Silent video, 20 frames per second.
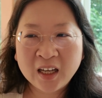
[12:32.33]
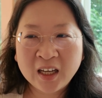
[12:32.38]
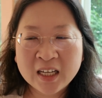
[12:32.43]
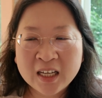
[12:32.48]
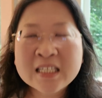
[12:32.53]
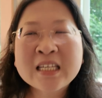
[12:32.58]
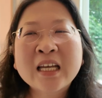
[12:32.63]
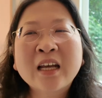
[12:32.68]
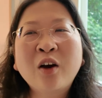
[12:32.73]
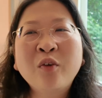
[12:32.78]

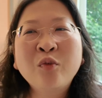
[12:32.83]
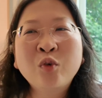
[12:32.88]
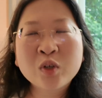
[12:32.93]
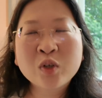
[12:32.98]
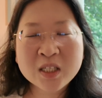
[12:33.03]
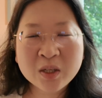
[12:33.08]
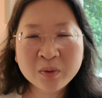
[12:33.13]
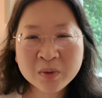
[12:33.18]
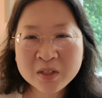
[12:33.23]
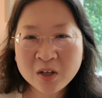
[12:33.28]
It's like, of
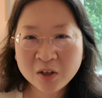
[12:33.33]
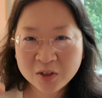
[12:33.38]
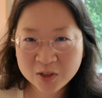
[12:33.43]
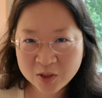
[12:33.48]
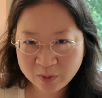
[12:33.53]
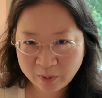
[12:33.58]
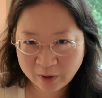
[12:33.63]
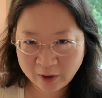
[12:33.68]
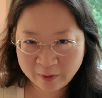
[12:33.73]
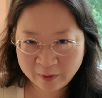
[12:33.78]
course there was
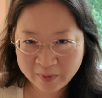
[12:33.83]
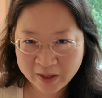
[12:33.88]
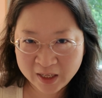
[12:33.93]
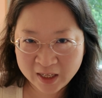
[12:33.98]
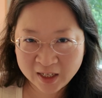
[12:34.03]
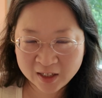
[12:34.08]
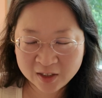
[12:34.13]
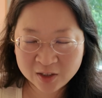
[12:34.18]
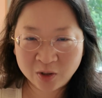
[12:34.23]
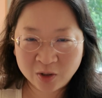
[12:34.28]
also a part of
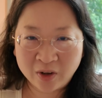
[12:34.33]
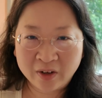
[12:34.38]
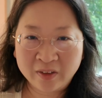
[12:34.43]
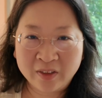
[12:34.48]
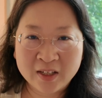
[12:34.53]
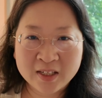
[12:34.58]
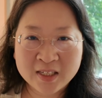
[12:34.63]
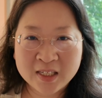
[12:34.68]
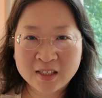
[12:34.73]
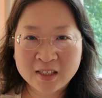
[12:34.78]
me during
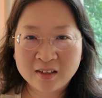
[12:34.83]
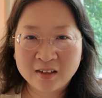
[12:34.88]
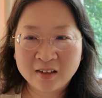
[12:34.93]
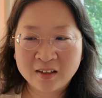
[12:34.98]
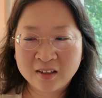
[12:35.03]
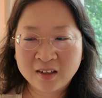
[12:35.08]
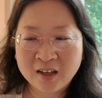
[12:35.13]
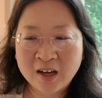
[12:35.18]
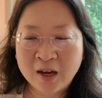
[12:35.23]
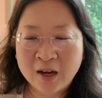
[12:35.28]
this
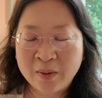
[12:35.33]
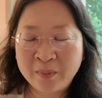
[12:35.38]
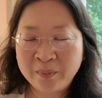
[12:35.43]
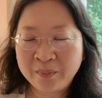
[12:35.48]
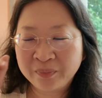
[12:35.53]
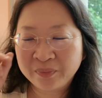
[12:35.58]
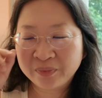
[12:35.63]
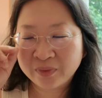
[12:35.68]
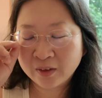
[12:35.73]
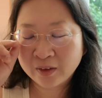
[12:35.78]

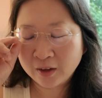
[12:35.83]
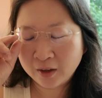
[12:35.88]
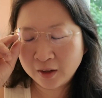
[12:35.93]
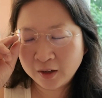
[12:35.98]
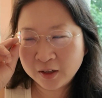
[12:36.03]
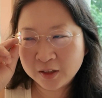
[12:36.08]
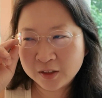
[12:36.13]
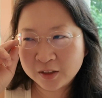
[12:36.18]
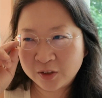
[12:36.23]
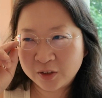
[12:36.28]

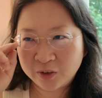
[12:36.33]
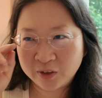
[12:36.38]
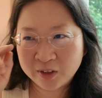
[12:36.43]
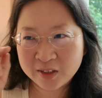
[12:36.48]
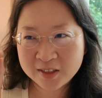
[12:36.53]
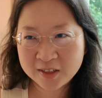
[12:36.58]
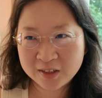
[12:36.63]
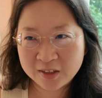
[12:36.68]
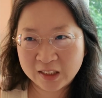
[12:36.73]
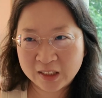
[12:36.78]

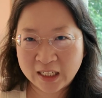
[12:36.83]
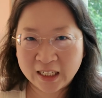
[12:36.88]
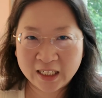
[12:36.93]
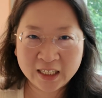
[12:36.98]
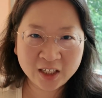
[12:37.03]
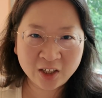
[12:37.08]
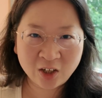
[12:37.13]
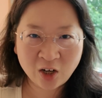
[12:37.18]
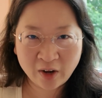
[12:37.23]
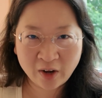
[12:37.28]
little
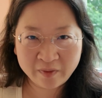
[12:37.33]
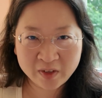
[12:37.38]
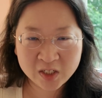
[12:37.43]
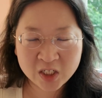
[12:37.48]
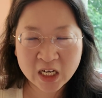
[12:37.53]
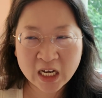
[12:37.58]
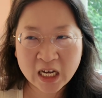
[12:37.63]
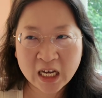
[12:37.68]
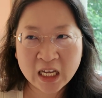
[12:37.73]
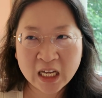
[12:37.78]
like coffee
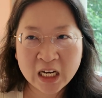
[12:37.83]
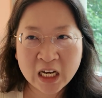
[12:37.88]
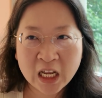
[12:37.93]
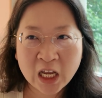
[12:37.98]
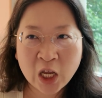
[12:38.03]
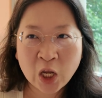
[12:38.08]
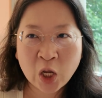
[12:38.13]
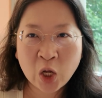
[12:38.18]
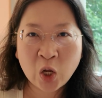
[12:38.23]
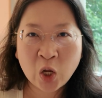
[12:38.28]
chat
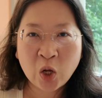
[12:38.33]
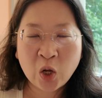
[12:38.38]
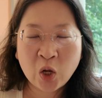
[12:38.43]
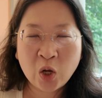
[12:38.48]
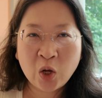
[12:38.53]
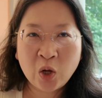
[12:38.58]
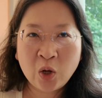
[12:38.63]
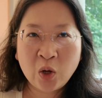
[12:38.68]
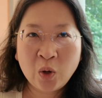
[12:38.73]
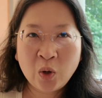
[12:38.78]

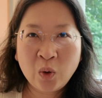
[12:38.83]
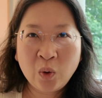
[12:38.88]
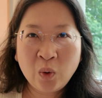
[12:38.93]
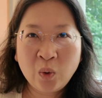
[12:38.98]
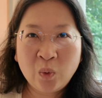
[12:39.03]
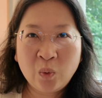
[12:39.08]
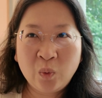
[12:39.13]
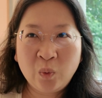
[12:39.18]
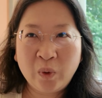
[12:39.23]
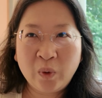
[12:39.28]

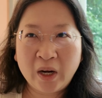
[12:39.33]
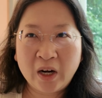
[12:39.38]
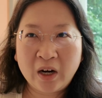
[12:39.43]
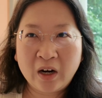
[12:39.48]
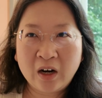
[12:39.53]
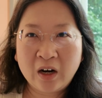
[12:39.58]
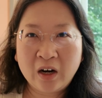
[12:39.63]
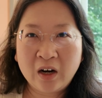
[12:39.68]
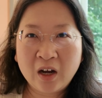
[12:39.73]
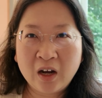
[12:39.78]

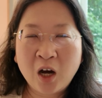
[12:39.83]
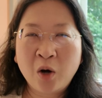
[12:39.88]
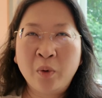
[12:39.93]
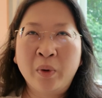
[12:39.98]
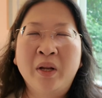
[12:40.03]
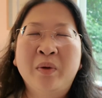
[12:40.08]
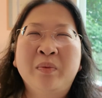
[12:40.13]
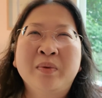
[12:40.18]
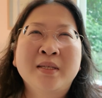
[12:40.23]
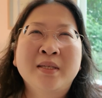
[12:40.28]
where,
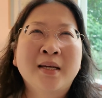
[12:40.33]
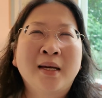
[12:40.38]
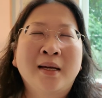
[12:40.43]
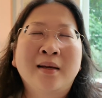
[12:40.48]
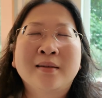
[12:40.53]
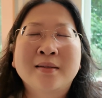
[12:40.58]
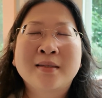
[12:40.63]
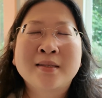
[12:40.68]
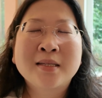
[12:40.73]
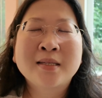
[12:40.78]
and it was
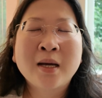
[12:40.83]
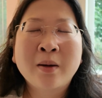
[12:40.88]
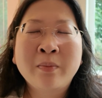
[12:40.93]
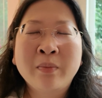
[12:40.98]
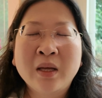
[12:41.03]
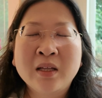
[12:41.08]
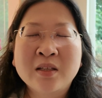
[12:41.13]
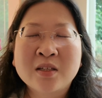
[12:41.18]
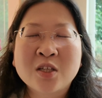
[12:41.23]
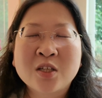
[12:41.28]
like some
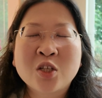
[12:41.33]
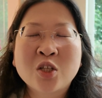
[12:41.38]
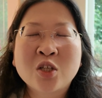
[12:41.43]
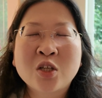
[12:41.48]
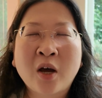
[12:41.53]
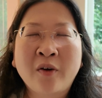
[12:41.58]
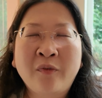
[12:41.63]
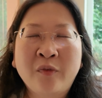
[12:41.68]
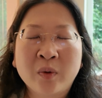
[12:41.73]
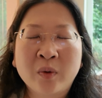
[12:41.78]

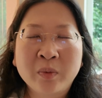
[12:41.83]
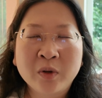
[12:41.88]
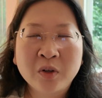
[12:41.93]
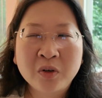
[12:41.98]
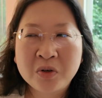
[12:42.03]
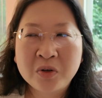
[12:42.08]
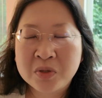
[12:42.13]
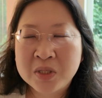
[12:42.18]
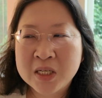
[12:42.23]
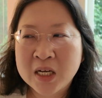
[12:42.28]
insufferable
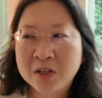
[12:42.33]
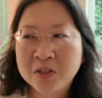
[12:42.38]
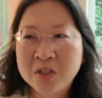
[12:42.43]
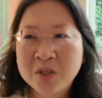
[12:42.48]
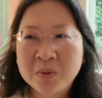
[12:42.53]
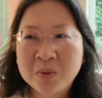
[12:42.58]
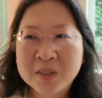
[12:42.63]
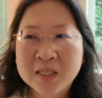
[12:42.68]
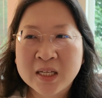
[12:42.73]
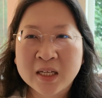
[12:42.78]
hotel
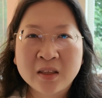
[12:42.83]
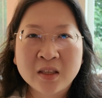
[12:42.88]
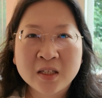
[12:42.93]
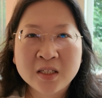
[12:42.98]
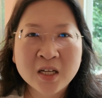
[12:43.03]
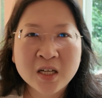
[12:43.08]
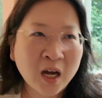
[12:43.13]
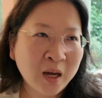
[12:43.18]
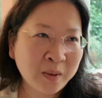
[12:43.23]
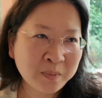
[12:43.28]
too. It was like the
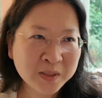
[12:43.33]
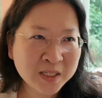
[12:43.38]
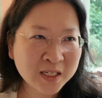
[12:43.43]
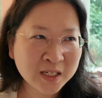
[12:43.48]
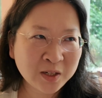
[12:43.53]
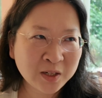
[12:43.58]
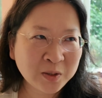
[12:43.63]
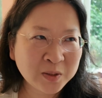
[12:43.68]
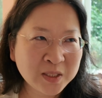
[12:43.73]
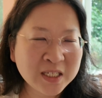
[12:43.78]

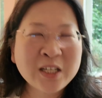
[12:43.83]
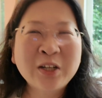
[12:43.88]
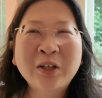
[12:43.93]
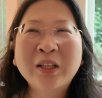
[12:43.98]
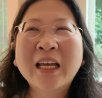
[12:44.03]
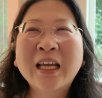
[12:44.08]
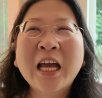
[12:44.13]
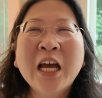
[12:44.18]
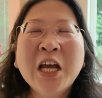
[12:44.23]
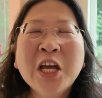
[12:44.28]
Thompson Hotel, how
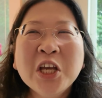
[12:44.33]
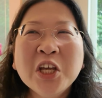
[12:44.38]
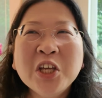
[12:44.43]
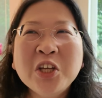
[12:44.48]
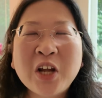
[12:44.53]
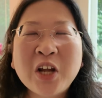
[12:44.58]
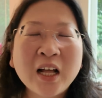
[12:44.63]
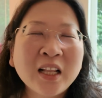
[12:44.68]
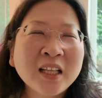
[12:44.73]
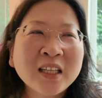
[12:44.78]

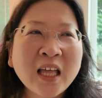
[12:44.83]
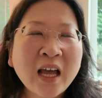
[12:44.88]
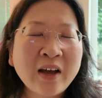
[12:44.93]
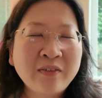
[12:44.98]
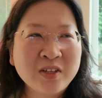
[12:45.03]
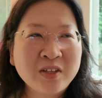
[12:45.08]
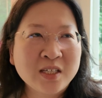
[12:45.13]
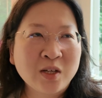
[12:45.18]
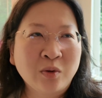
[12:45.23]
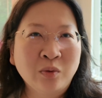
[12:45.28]
like they
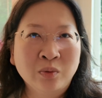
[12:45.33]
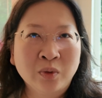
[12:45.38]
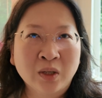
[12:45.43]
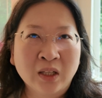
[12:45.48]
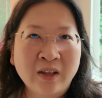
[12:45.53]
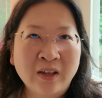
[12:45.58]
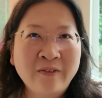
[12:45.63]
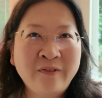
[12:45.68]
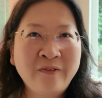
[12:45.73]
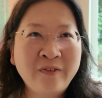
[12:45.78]
have these like
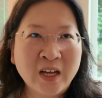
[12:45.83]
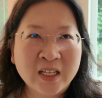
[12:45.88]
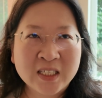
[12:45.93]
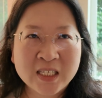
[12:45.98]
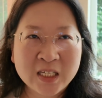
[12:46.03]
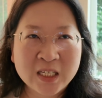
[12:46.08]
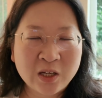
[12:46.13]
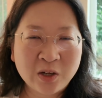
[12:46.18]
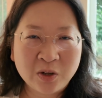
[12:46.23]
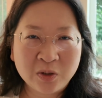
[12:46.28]
really
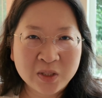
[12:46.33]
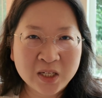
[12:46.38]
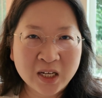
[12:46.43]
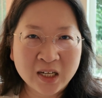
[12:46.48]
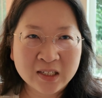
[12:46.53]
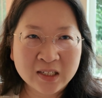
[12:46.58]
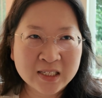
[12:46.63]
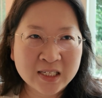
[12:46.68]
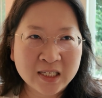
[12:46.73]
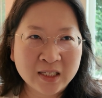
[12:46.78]
fancy
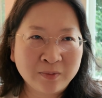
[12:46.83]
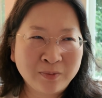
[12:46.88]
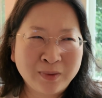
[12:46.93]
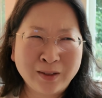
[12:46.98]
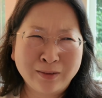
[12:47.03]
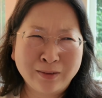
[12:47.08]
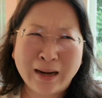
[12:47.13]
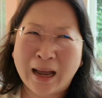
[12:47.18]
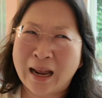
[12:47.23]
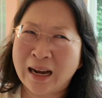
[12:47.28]
hotels, like
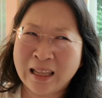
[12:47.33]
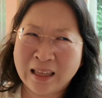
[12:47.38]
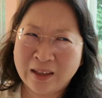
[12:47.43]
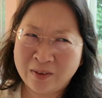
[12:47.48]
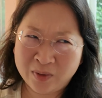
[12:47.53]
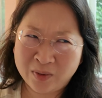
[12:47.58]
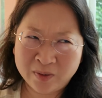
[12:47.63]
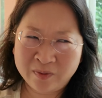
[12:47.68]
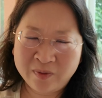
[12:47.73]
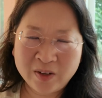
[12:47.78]
they're not
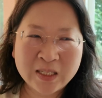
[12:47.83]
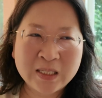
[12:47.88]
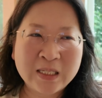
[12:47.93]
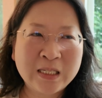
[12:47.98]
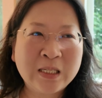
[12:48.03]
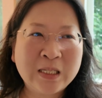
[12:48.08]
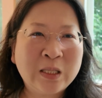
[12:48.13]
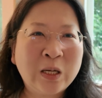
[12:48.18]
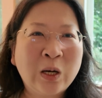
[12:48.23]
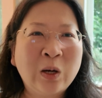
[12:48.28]
even
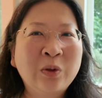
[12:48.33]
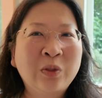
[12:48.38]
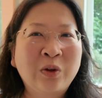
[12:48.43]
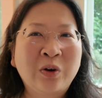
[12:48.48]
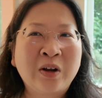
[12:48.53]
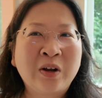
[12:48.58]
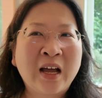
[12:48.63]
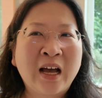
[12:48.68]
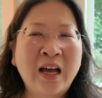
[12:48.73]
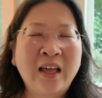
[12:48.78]
fancy though.
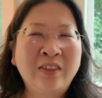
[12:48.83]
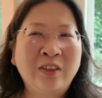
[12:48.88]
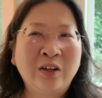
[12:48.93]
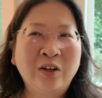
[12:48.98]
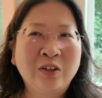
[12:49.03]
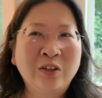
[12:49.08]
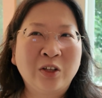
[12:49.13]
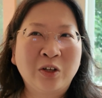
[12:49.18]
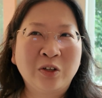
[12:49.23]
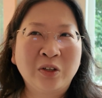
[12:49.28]

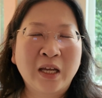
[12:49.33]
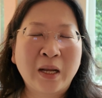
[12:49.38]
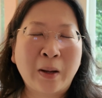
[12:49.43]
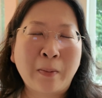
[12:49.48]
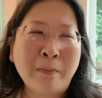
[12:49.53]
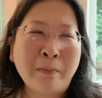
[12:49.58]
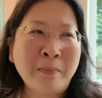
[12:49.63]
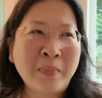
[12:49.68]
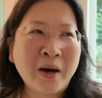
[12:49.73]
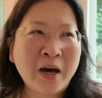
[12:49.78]
They're
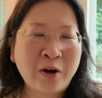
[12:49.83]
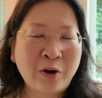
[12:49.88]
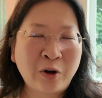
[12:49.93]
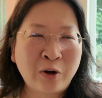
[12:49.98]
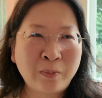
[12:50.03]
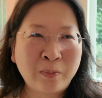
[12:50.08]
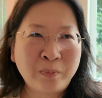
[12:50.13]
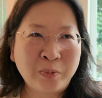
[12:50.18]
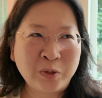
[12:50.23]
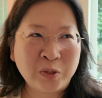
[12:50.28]
like
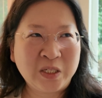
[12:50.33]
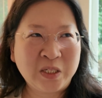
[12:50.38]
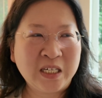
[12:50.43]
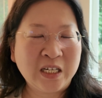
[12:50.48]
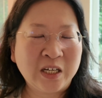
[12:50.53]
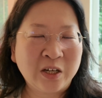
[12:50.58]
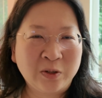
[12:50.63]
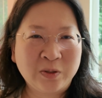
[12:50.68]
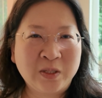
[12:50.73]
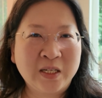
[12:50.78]
modern
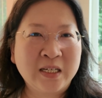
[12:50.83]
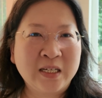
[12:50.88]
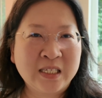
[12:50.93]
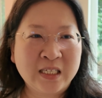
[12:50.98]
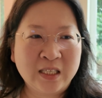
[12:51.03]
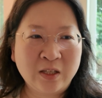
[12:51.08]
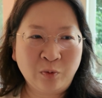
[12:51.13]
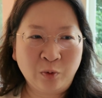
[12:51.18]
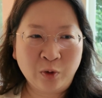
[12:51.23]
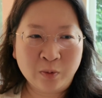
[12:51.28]
boutique hotels
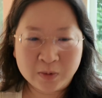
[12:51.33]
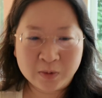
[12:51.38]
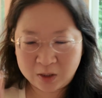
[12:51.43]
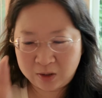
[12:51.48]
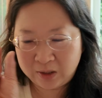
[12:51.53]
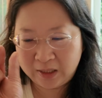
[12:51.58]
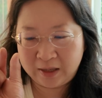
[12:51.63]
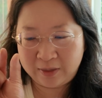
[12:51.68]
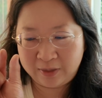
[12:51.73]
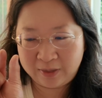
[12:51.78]
and the rooms are
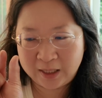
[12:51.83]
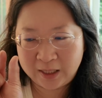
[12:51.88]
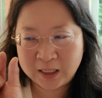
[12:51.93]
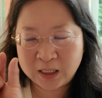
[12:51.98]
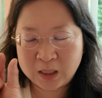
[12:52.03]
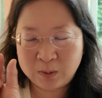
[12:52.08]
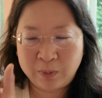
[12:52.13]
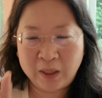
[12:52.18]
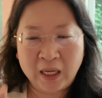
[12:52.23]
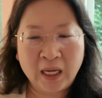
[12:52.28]
like
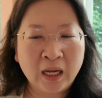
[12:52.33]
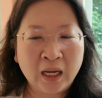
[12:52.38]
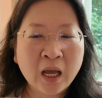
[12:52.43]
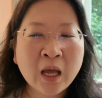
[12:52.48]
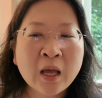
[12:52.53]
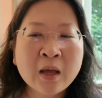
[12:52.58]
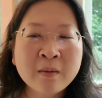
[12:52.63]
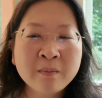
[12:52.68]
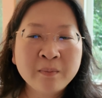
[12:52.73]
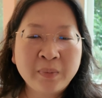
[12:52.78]
this big,
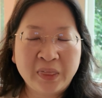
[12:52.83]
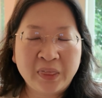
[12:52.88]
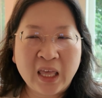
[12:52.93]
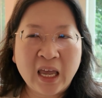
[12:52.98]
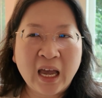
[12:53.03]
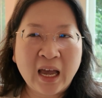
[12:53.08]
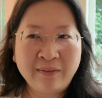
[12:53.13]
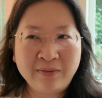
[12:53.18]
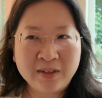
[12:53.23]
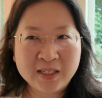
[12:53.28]
but they
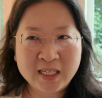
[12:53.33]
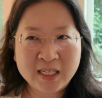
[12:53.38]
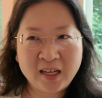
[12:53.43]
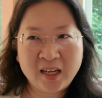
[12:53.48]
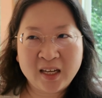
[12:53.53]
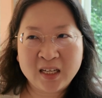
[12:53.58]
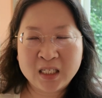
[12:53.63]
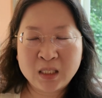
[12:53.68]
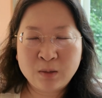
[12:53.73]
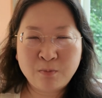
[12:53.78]
have these like
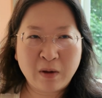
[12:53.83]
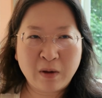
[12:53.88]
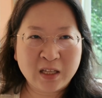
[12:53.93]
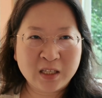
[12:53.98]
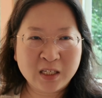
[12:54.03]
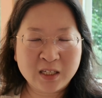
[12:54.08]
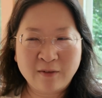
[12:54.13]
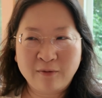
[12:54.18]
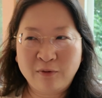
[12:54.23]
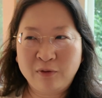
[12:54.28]

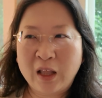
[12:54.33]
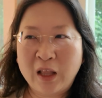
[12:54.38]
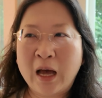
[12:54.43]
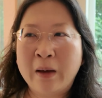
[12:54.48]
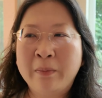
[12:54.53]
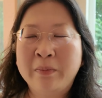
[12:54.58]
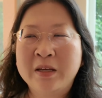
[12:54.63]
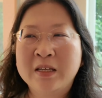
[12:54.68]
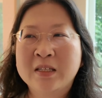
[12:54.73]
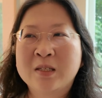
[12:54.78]
expansive
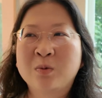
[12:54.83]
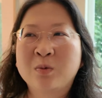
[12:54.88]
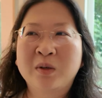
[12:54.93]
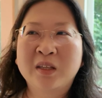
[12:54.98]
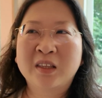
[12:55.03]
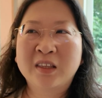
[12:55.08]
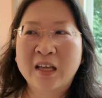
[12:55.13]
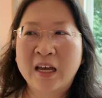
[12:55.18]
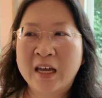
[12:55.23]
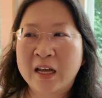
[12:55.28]
lobbies
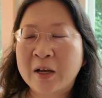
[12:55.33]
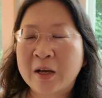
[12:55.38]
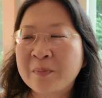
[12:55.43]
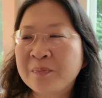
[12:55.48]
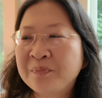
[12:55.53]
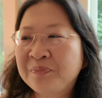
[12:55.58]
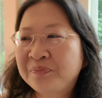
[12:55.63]
with like,